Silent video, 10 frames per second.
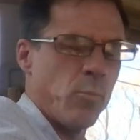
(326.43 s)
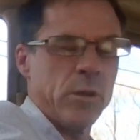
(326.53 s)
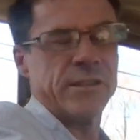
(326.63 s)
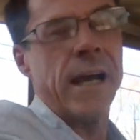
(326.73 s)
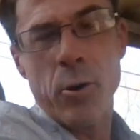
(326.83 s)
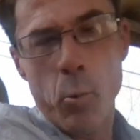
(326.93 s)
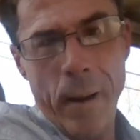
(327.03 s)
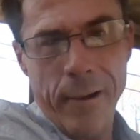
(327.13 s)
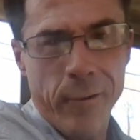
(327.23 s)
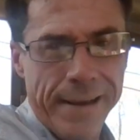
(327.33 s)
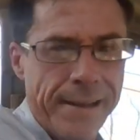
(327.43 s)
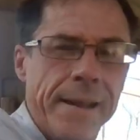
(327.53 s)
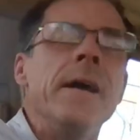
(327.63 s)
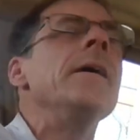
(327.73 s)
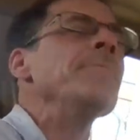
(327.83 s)
which I don't wear
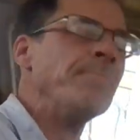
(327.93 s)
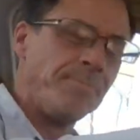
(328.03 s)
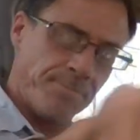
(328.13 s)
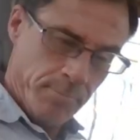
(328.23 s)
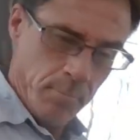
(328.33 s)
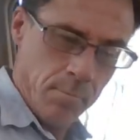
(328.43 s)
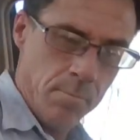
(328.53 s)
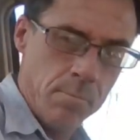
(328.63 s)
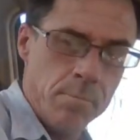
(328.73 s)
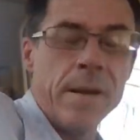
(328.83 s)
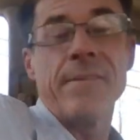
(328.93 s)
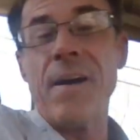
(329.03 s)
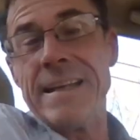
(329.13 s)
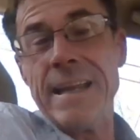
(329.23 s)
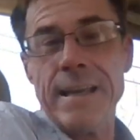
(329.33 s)
any. But
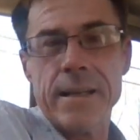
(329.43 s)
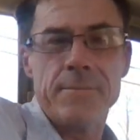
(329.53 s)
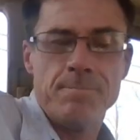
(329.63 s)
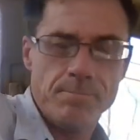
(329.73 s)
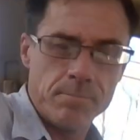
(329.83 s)
if I did,